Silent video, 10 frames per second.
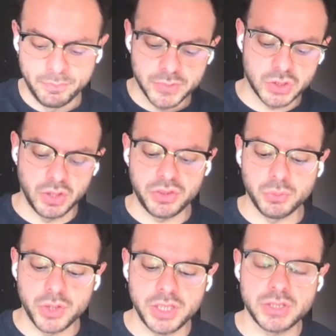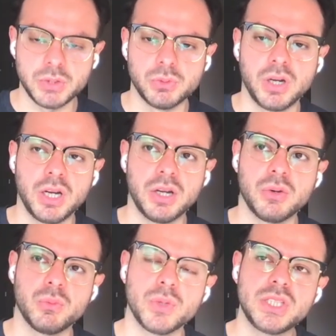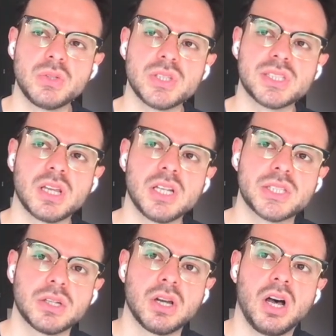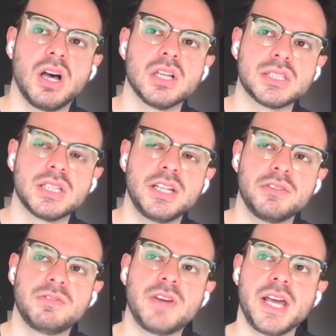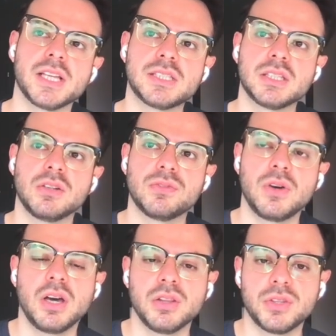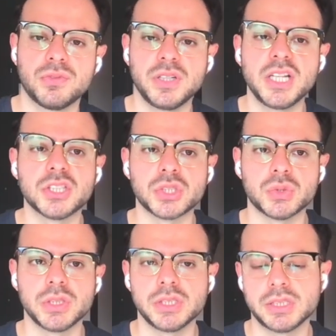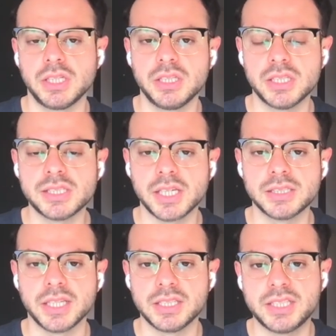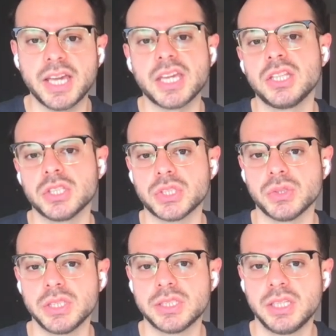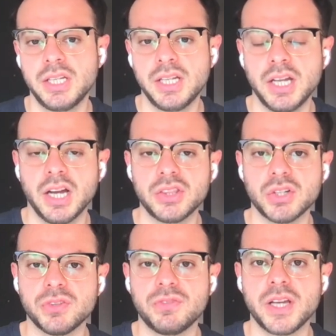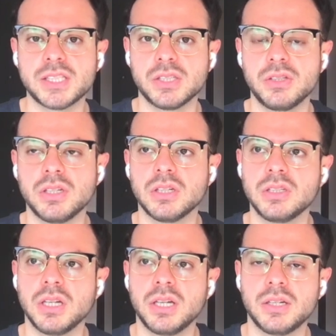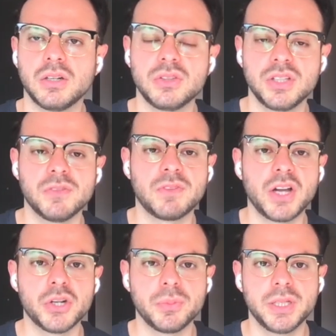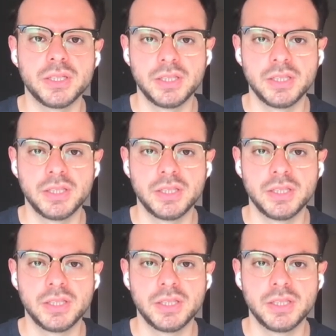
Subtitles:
So I think we need to discuss the costs and effects of different industries, and in this case, like tech industries, and their effects on the environment.